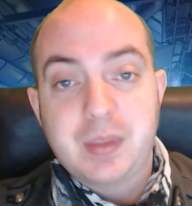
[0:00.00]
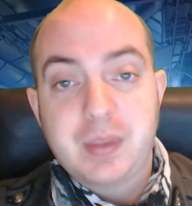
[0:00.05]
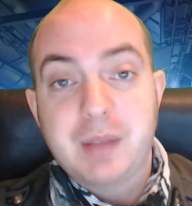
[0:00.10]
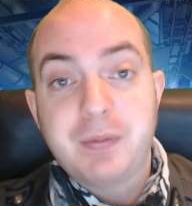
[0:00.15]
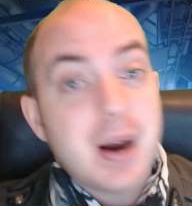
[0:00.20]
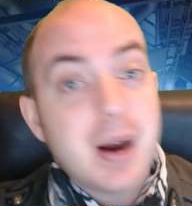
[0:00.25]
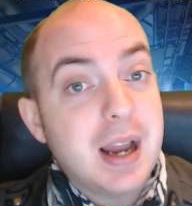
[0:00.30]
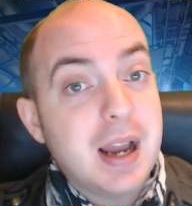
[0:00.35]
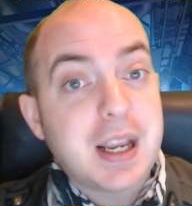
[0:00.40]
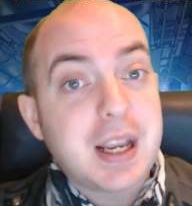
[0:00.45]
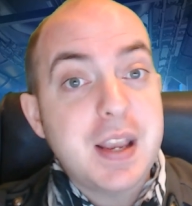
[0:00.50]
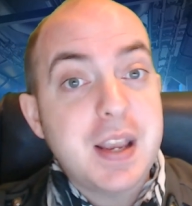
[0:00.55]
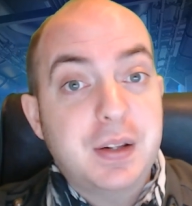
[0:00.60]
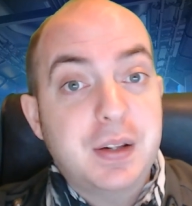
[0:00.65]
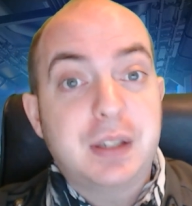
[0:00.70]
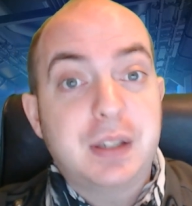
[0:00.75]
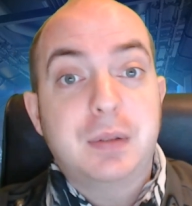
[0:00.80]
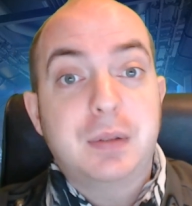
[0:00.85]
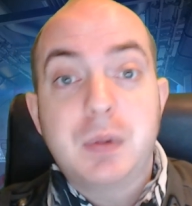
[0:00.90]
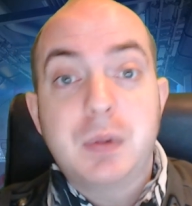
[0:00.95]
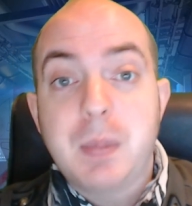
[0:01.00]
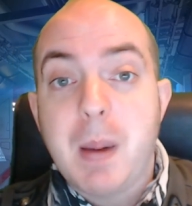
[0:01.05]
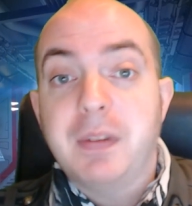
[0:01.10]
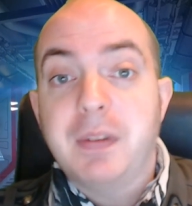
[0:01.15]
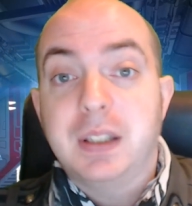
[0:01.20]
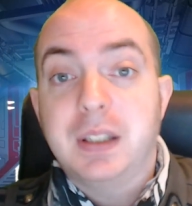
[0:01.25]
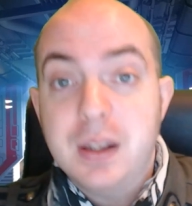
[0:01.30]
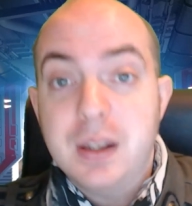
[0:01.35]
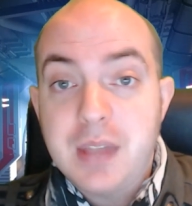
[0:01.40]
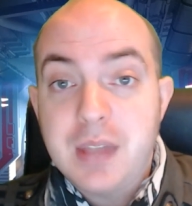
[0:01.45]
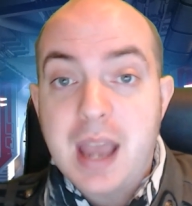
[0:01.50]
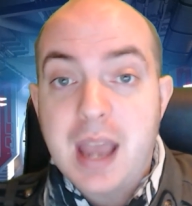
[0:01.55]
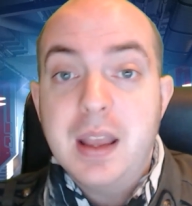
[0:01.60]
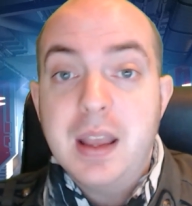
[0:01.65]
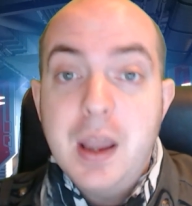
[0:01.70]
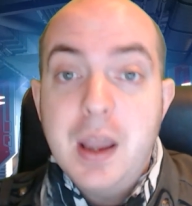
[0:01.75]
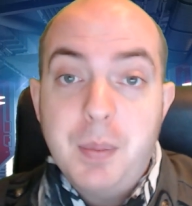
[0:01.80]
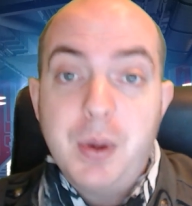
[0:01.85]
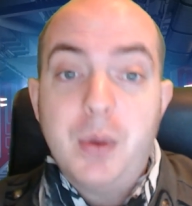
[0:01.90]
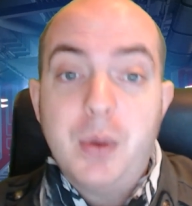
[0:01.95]
Very lucky to be able to do that,
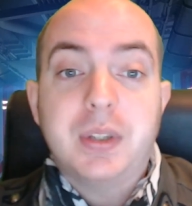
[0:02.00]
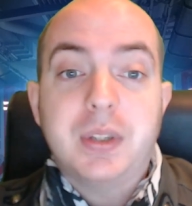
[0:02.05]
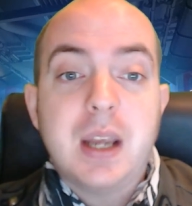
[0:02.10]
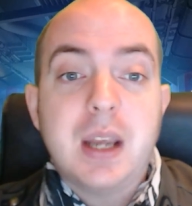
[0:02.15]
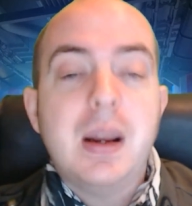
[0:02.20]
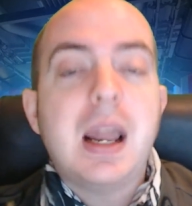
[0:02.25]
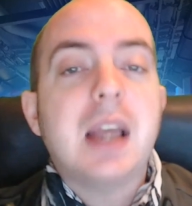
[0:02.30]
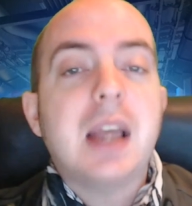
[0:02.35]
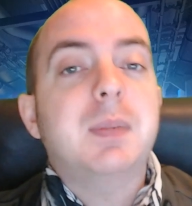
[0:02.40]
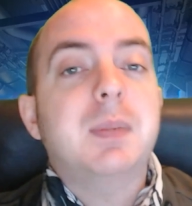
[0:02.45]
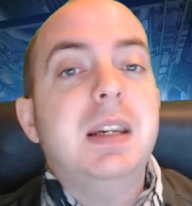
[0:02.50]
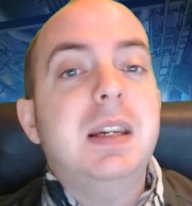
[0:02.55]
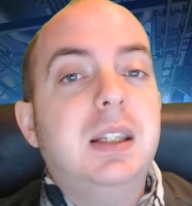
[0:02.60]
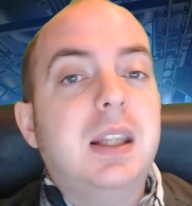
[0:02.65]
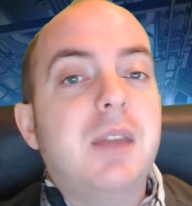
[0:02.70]
but also it allows me to